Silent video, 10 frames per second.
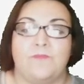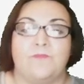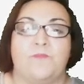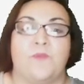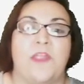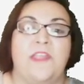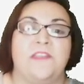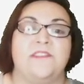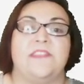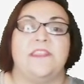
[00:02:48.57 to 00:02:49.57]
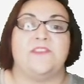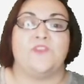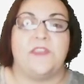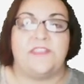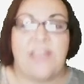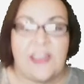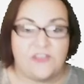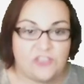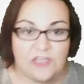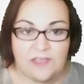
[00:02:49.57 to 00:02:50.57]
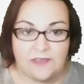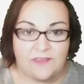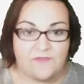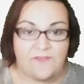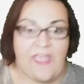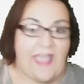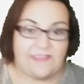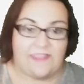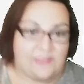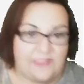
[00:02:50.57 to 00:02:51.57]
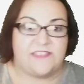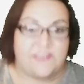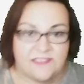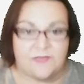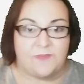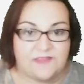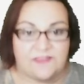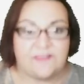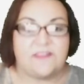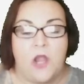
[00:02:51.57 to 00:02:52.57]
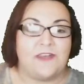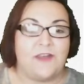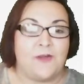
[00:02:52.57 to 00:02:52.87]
brings to attention the fact that this is a business card.